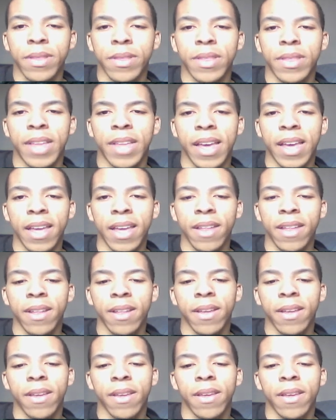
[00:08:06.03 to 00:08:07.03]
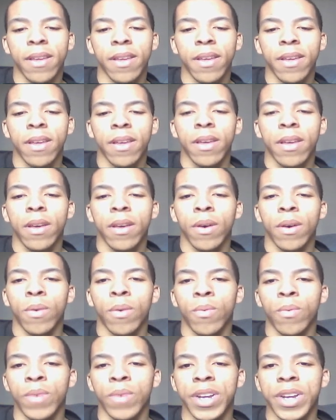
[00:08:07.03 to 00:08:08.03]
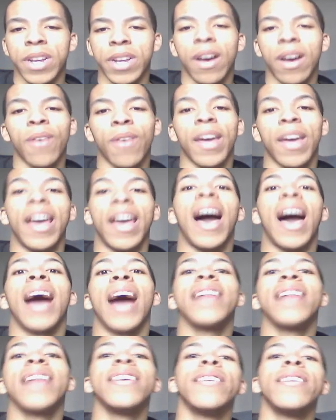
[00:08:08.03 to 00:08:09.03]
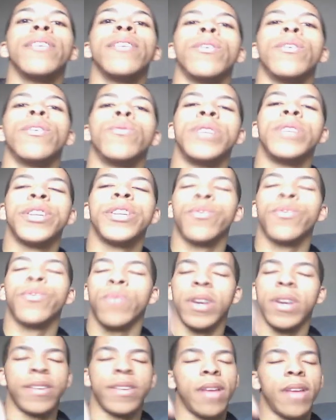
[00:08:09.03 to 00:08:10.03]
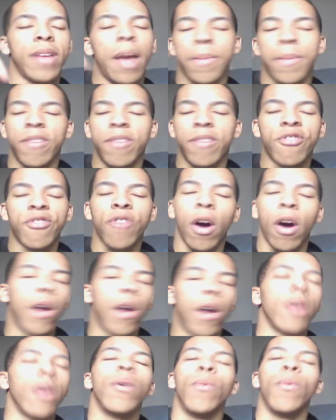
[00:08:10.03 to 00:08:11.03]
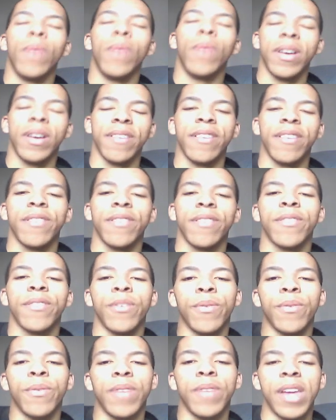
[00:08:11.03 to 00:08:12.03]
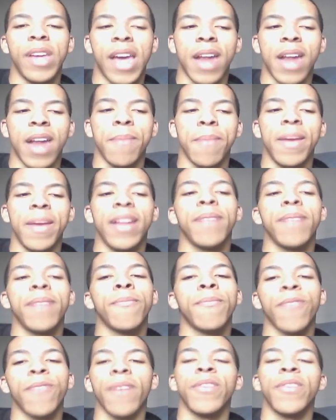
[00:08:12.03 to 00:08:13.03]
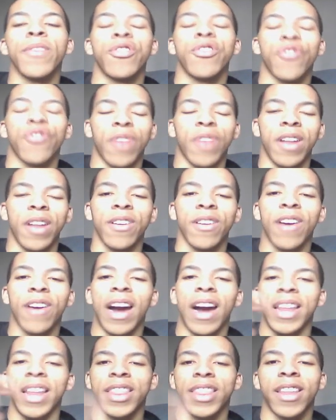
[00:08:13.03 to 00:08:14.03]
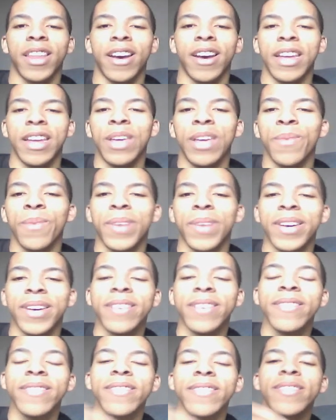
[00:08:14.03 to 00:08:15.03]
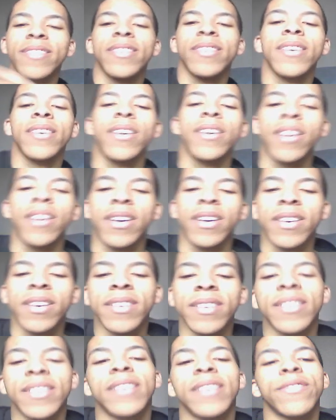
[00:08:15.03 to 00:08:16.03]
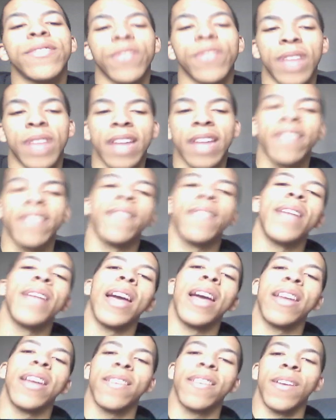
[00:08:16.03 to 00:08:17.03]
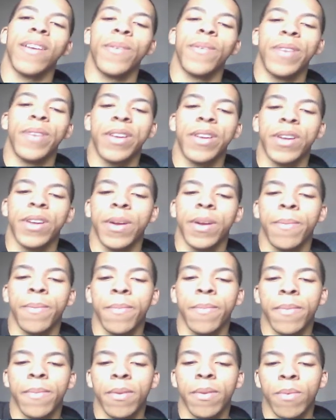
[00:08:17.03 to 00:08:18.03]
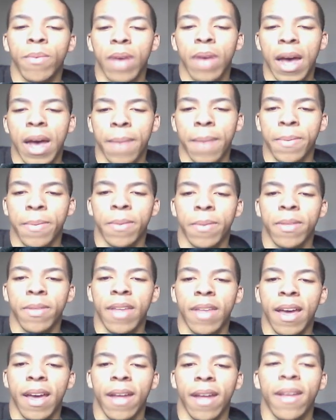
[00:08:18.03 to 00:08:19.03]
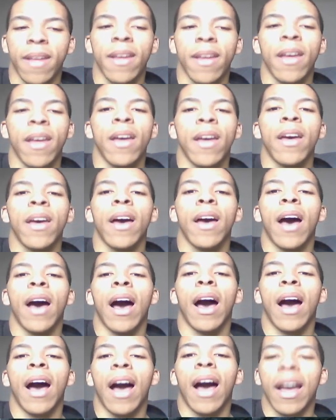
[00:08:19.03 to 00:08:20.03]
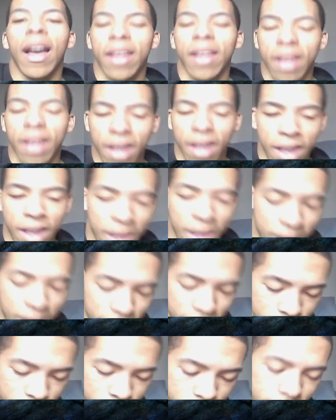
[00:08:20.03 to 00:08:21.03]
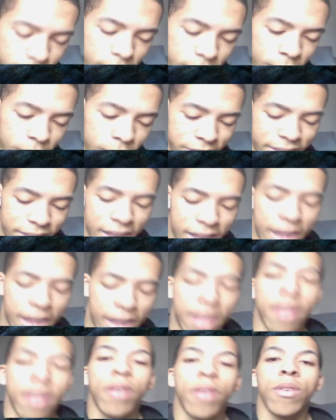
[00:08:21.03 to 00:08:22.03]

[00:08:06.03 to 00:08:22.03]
Then okay, I didn't know Star wasn't 2D animated. From the trailer, I thought he was. So that's something I guess I wish happened, that I was that